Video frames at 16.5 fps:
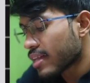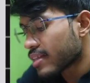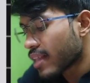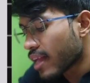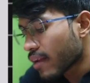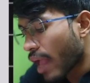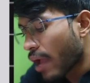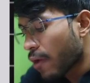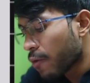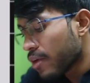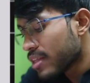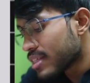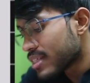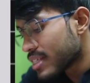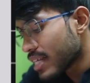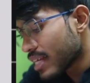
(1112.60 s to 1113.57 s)
then you
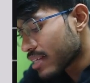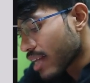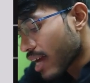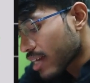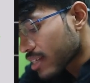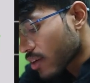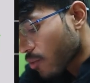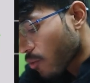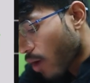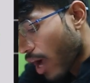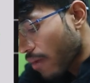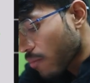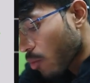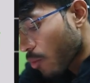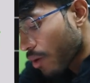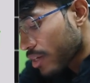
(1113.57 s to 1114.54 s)
will see that the
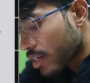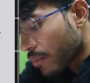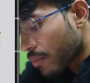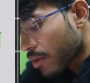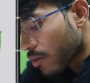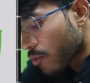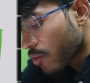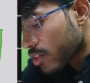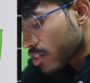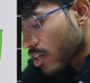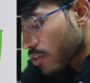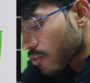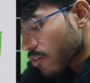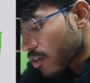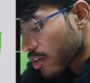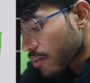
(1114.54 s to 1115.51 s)
y momentum
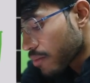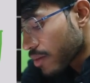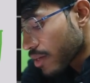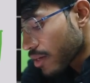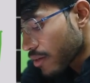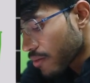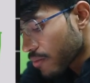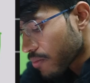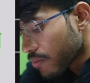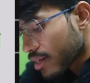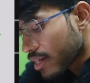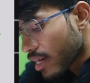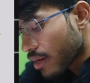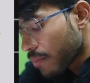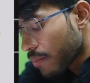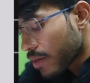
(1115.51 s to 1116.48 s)
equation will be
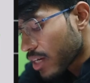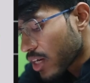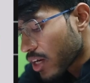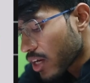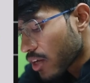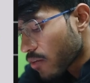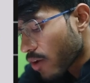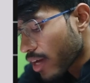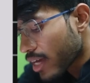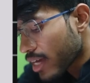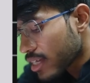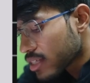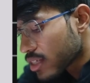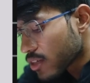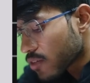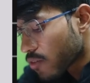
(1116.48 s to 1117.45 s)
del p del y
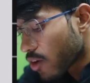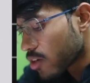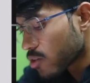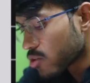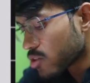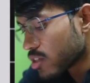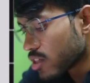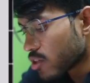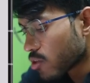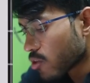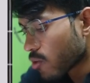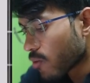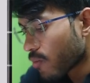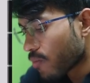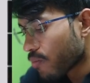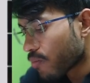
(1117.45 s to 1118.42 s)
is equal to 0.
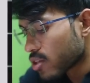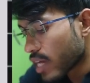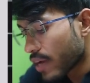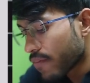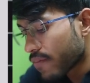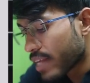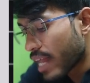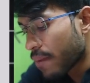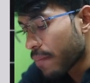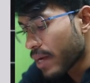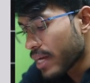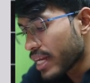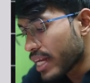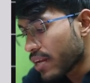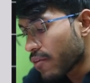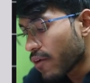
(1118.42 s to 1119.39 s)
So if del p
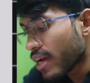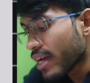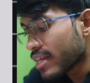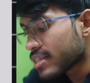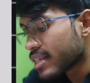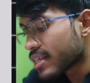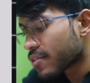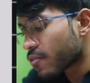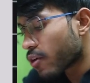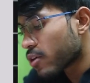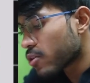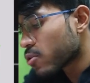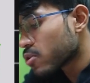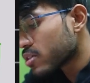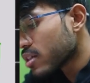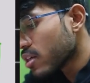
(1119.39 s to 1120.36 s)
del y is equal
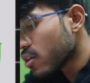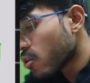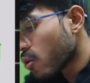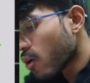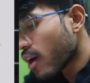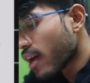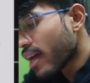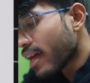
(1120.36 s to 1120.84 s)
to 0,